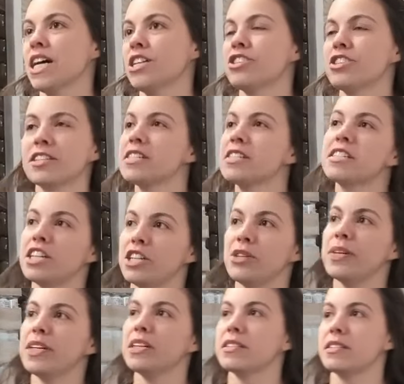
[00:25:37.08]
just
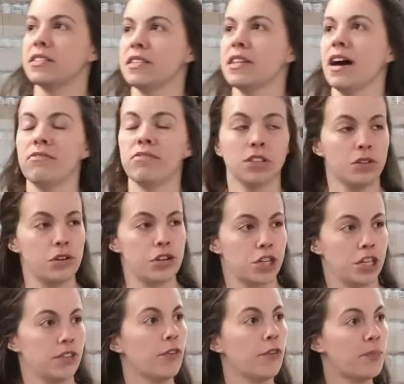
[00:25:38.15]
continuing to see the
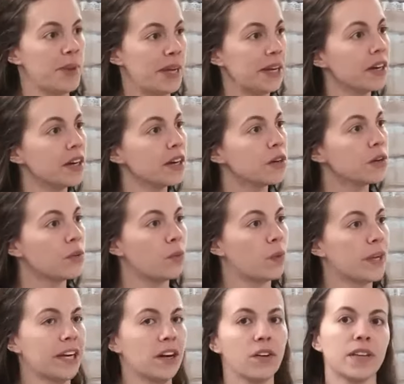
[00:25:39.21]
evolution of beer. Yeah.
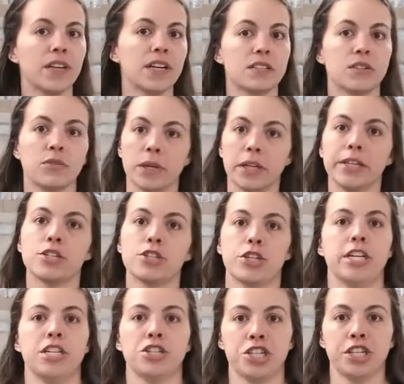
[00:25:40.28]
We know that it's a really
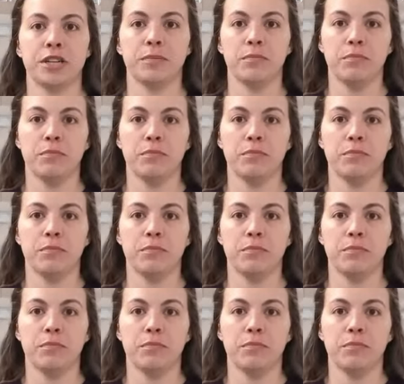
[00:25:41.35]
changing